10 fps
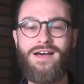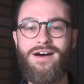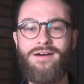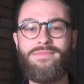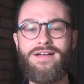
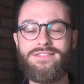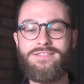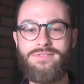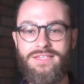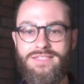Um, and
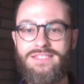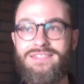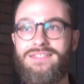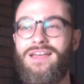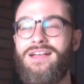so this
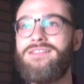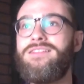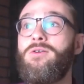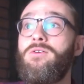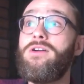is
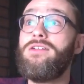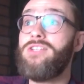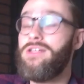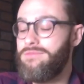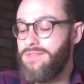the
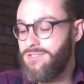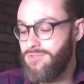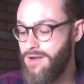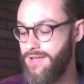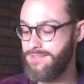origin of these
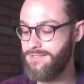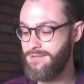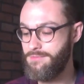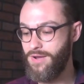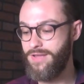traits.
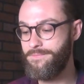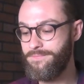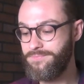But